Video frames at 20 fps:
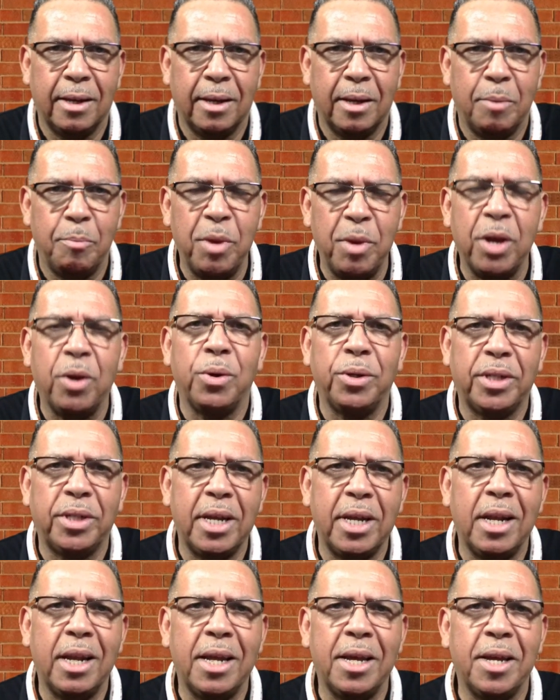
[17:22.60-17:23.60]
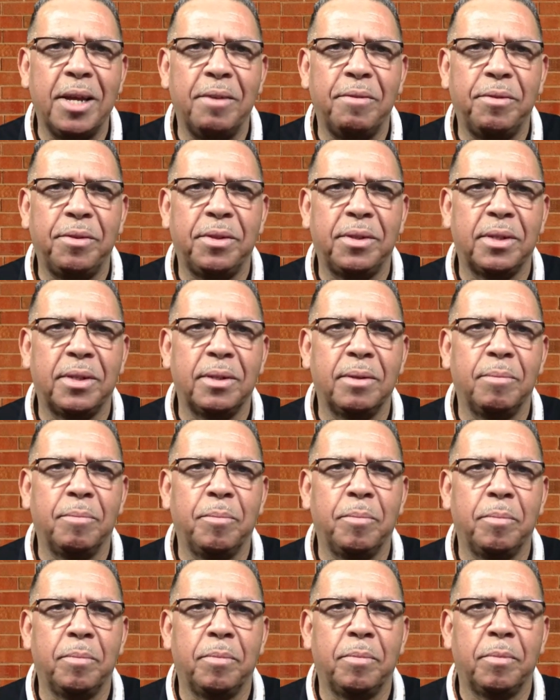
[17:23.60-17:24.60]
Because he lives.
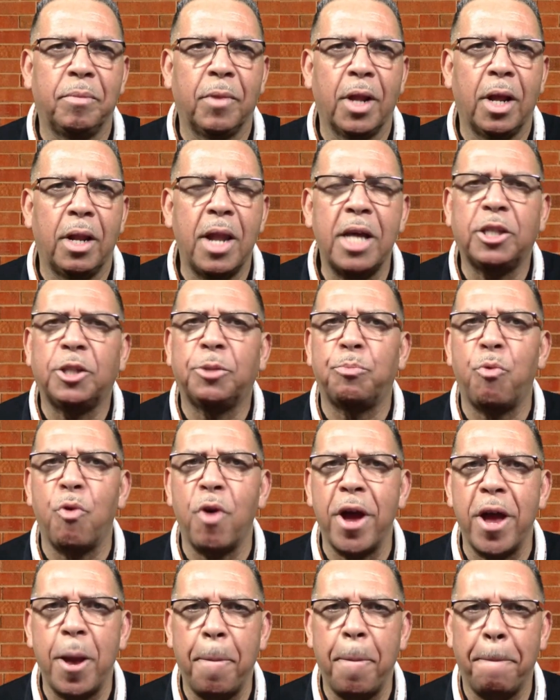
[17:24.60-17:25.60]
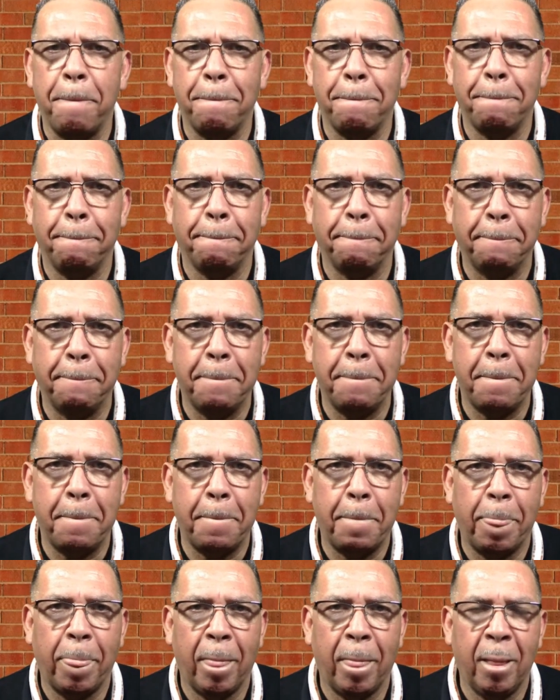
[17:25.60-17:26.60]
Let's pray.
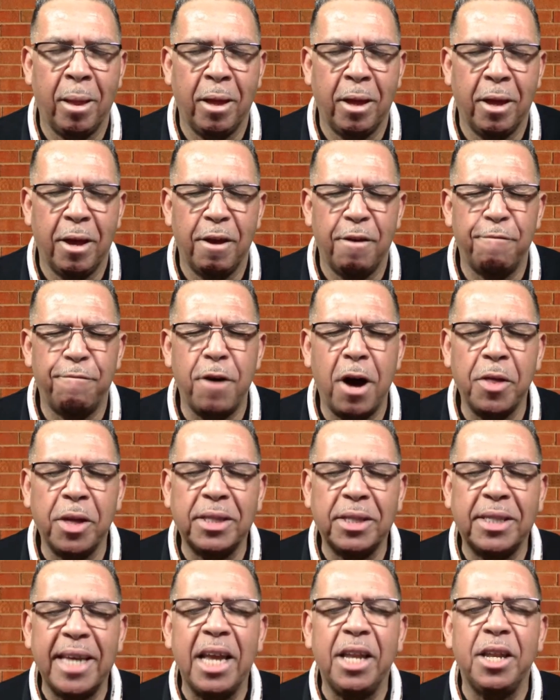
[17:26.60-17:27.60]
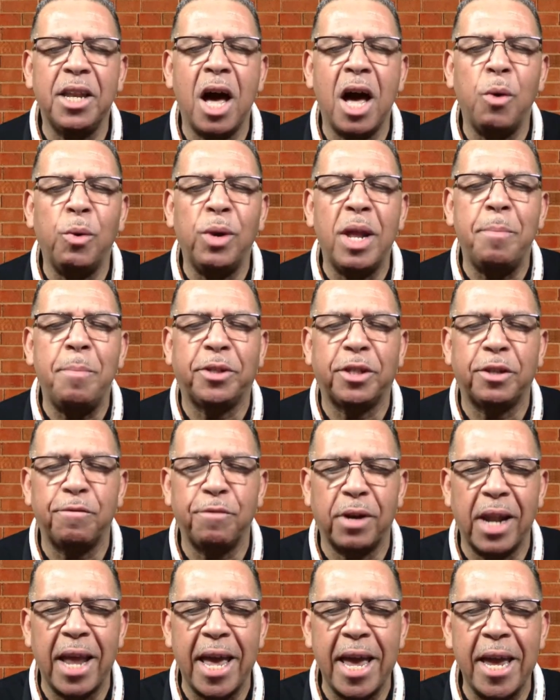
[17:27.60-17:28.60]
Father, take now lips of
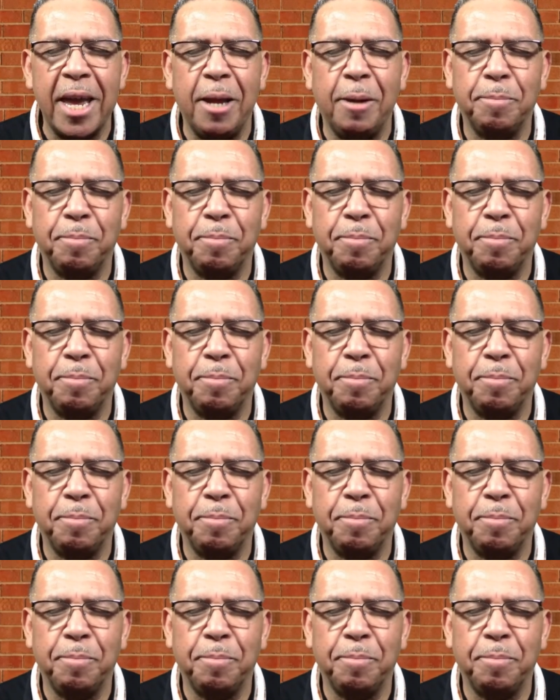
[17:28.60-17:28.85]
clay.